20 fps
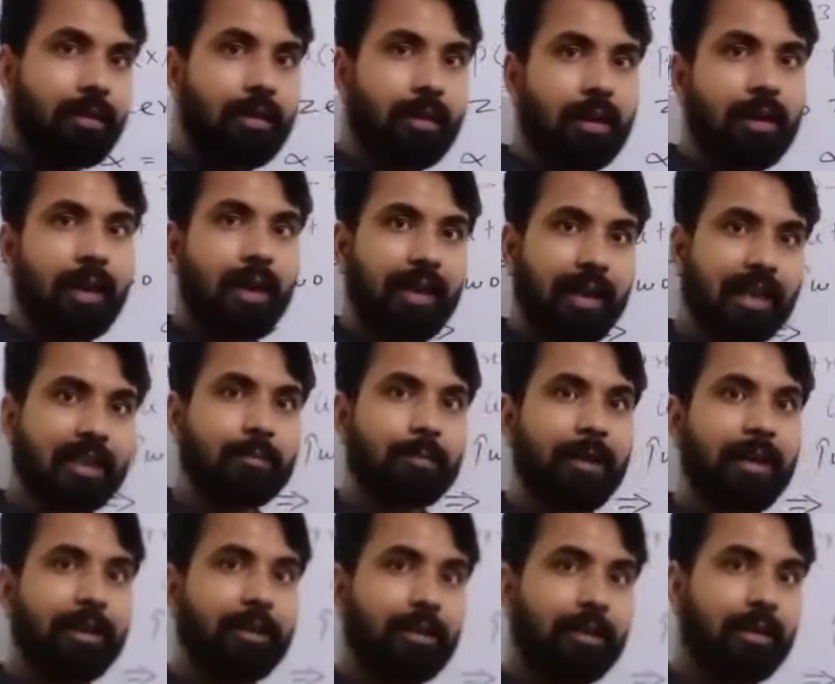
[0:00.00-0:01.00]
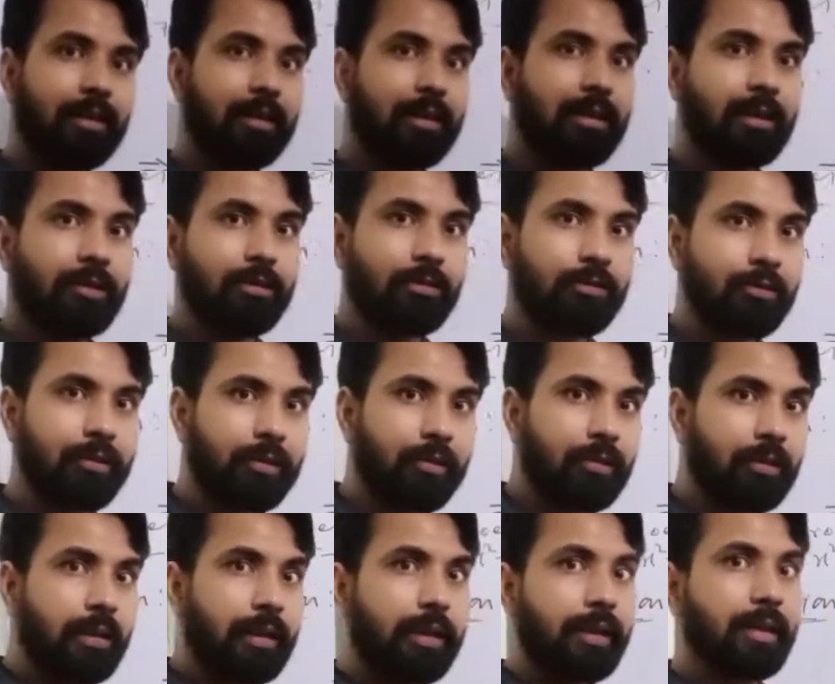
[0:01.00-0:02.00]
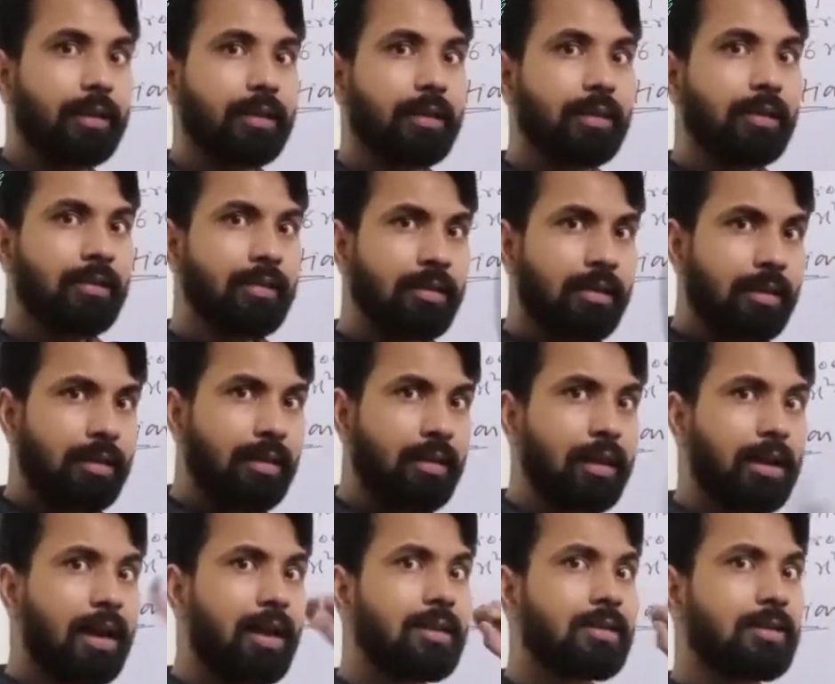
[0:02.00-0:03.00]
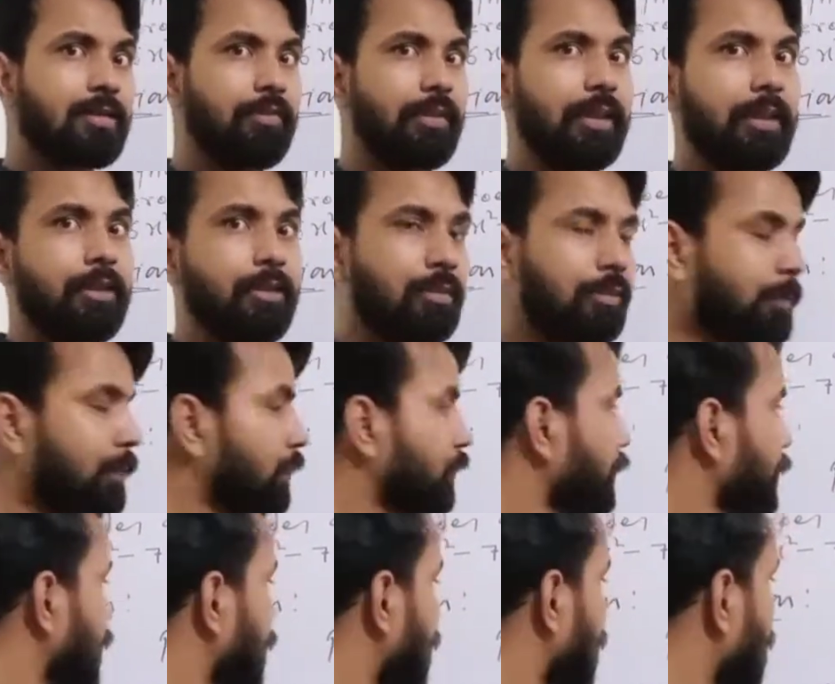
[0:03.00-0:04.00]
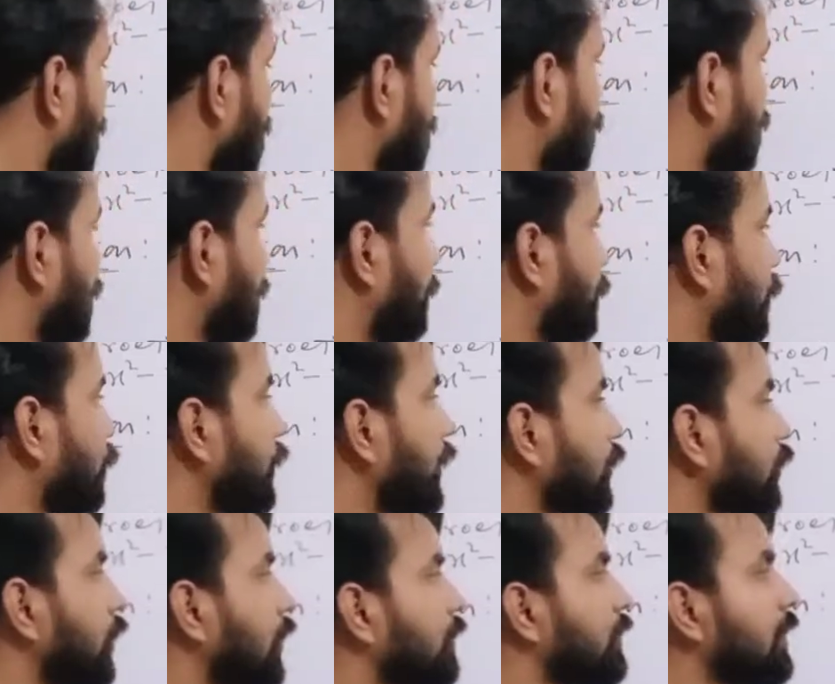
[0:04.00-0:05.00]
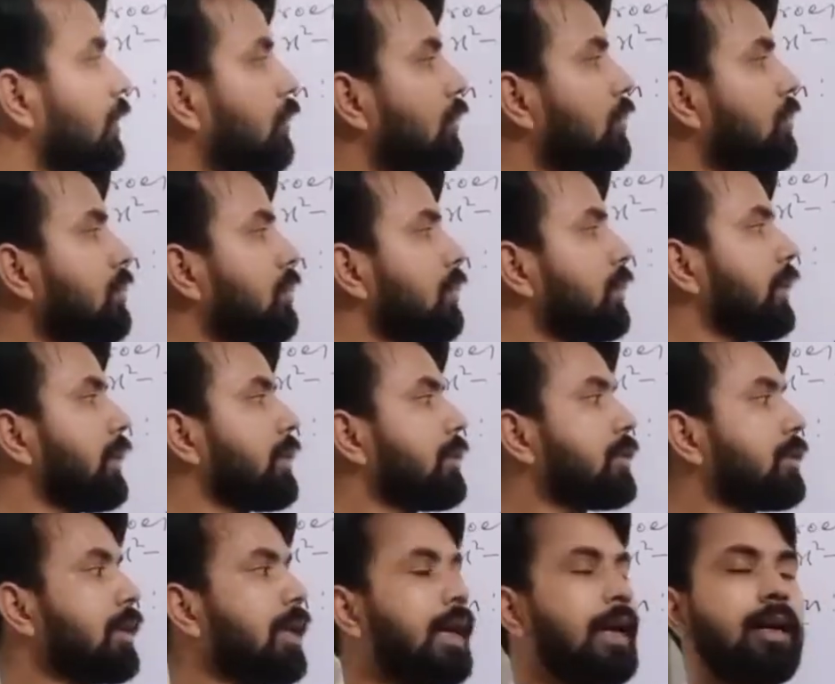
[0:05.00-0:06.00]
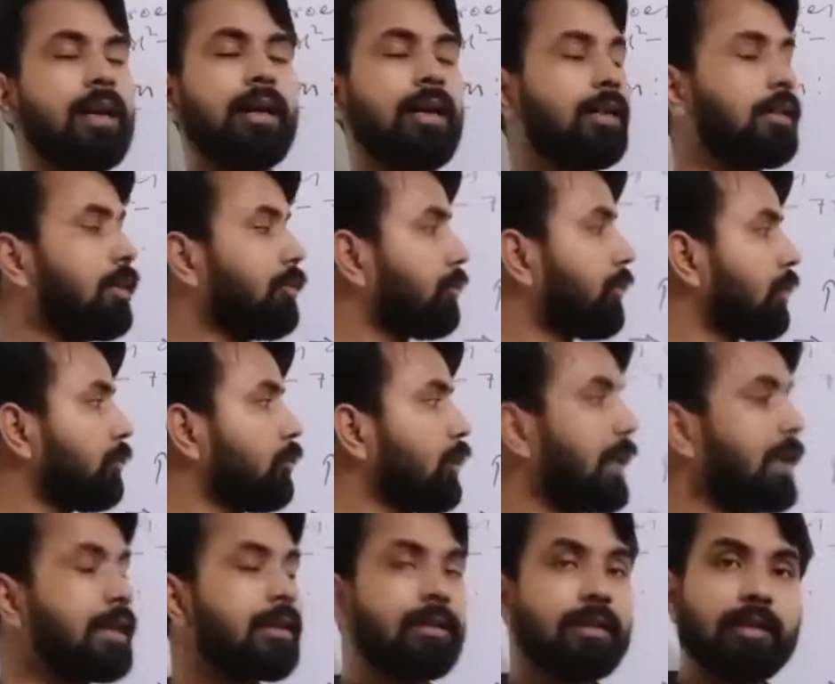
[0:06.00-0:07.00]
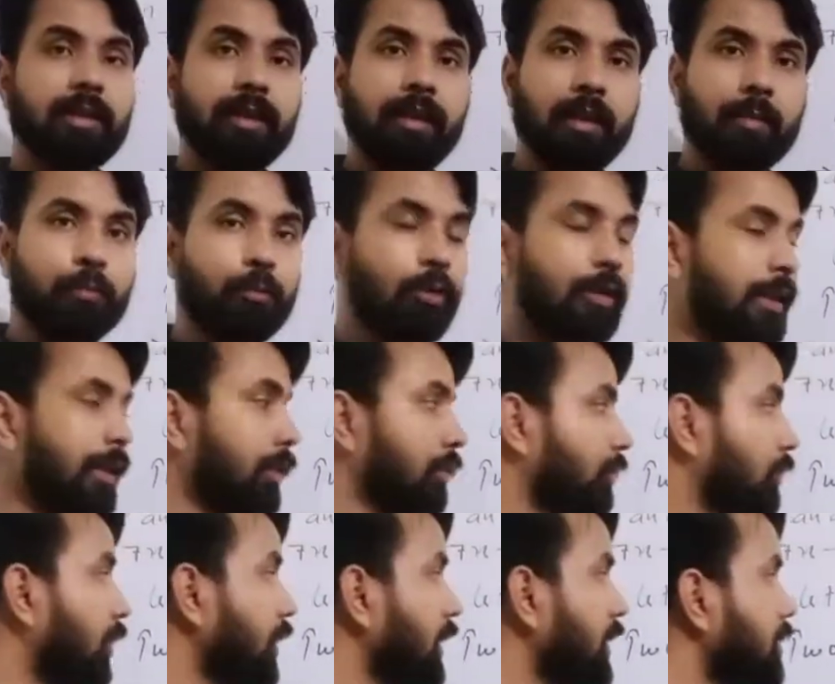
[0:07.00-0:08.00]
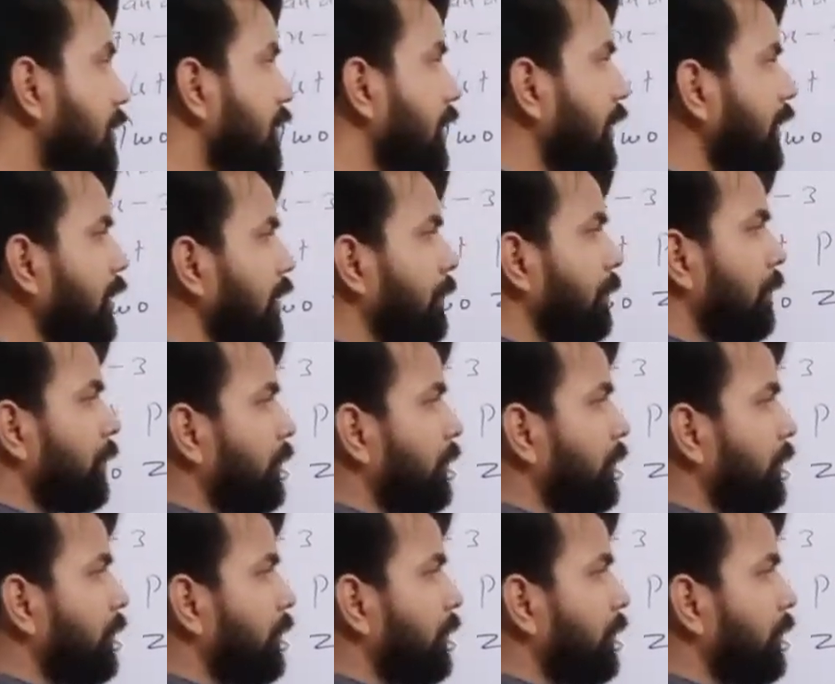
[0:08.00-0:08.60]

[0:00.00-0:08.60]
I explained you in the last video. So the product of zeros is the formula is C upon A. What is C?